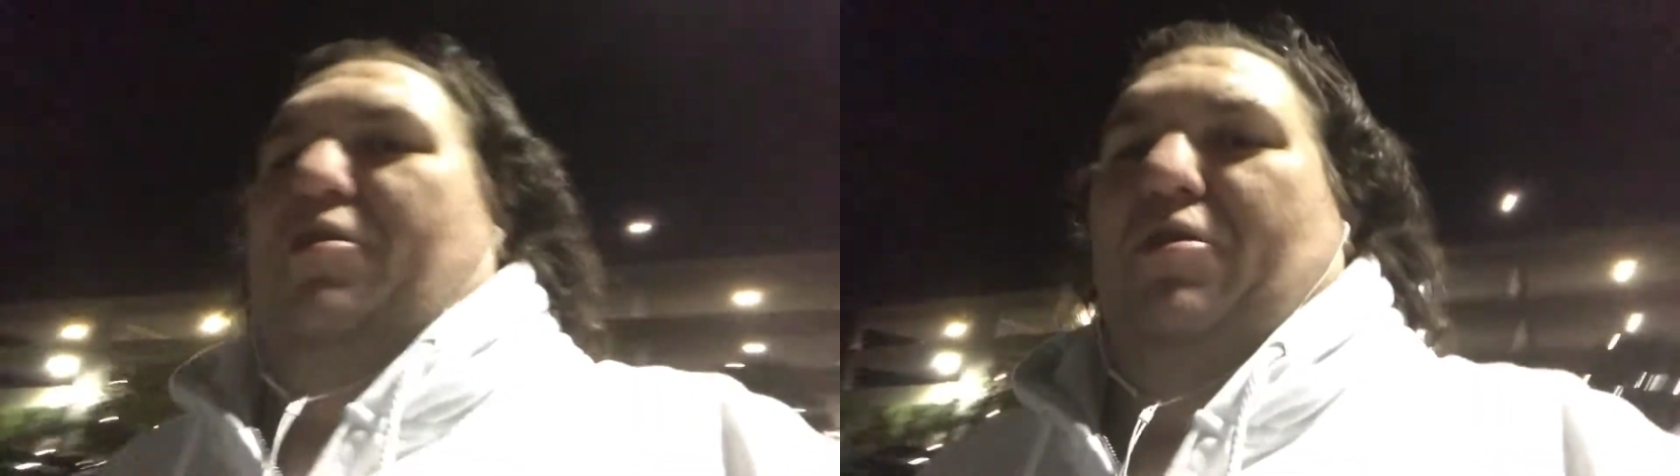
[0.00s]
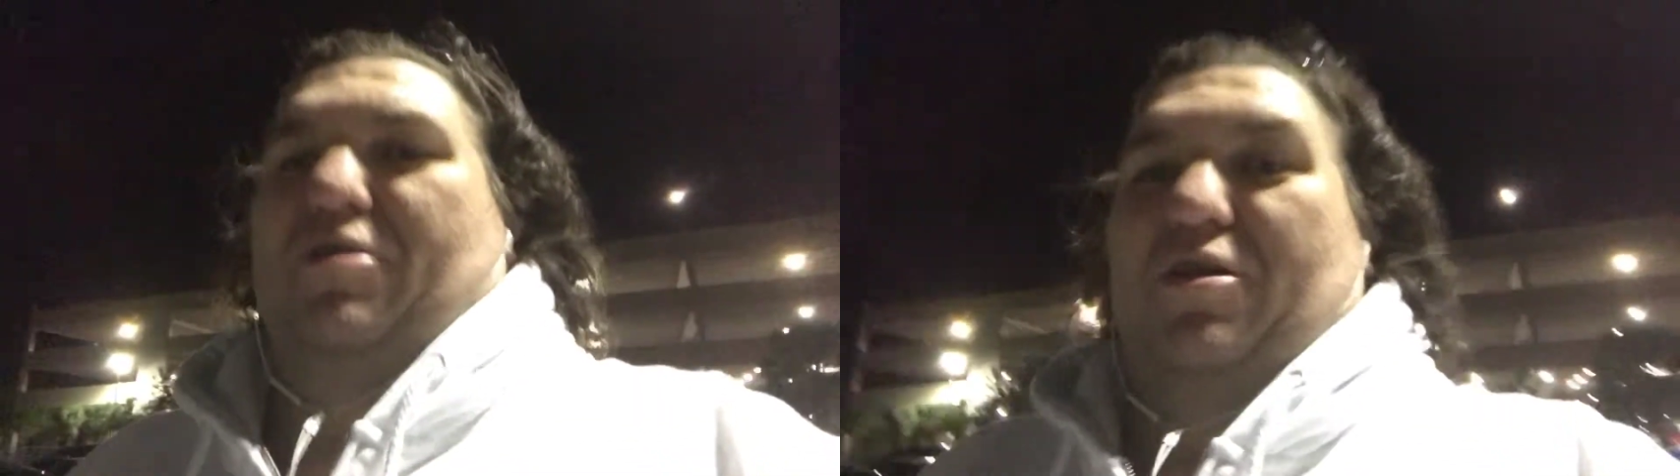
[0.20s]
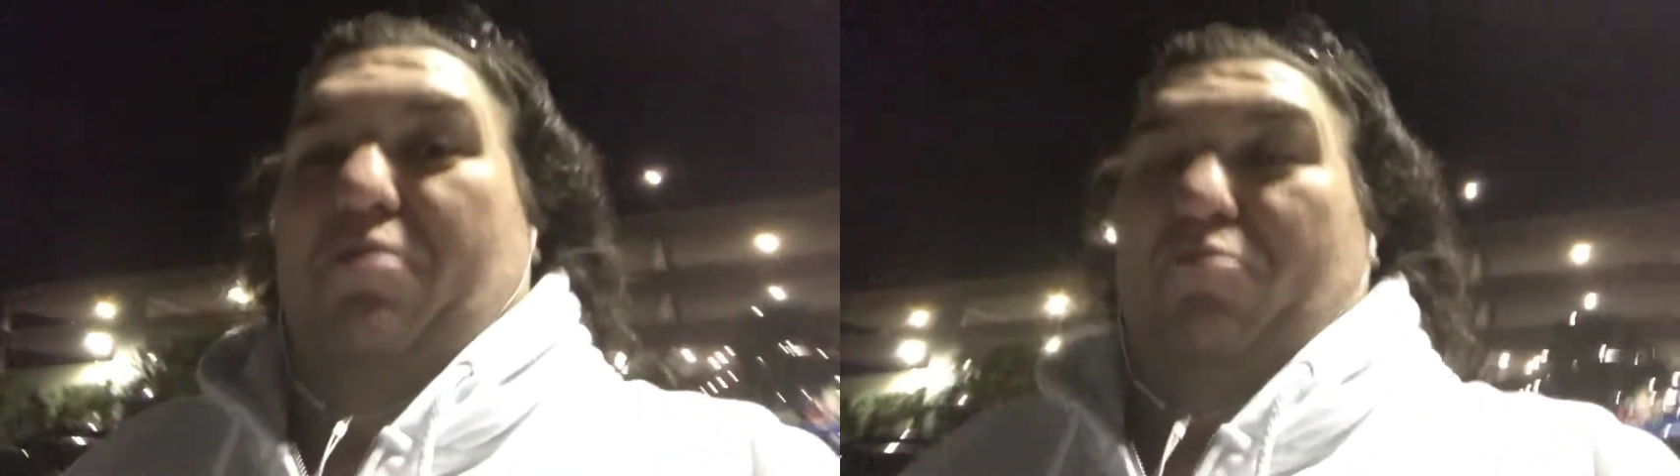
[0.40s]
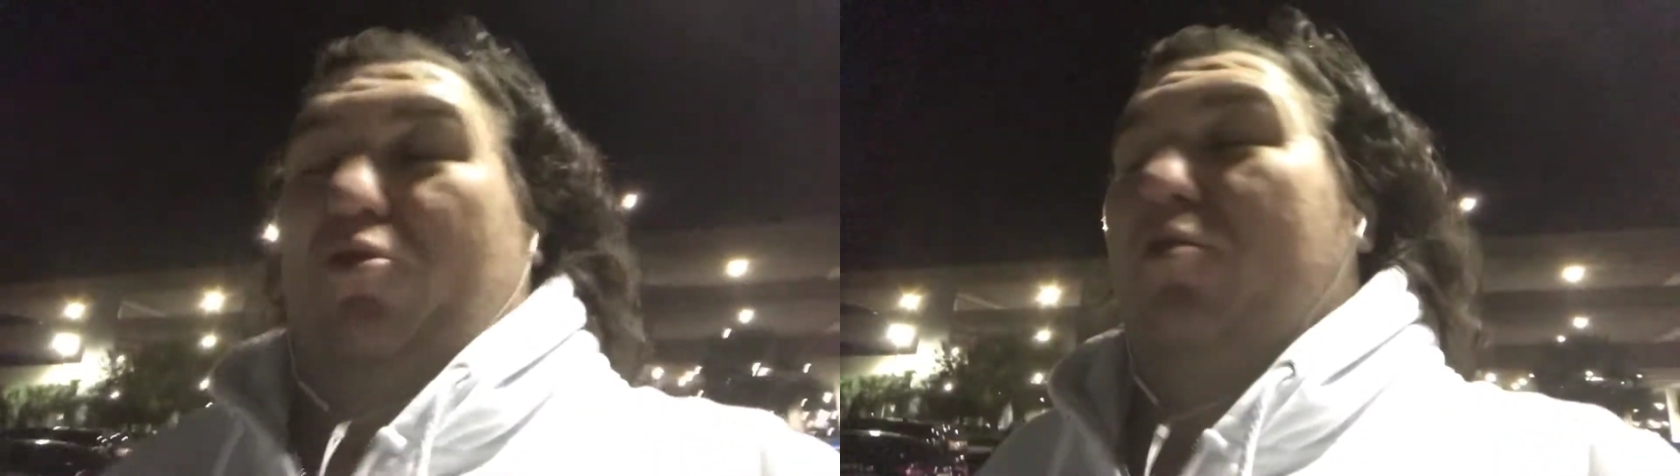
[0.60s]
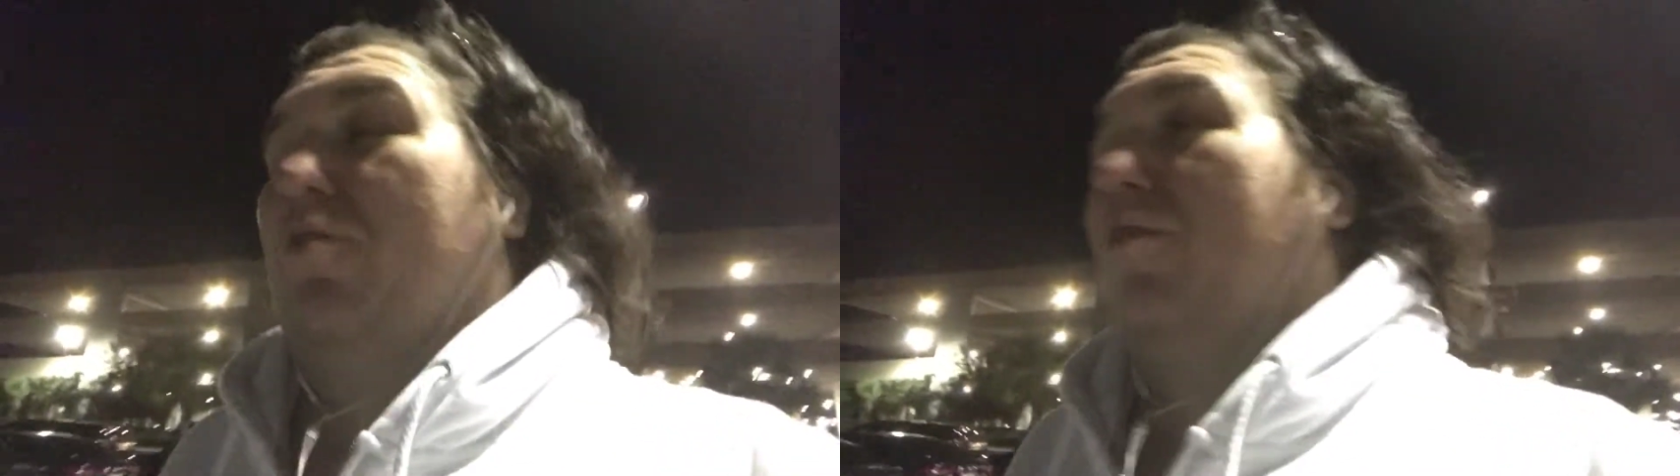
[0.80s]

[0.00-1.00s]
in December,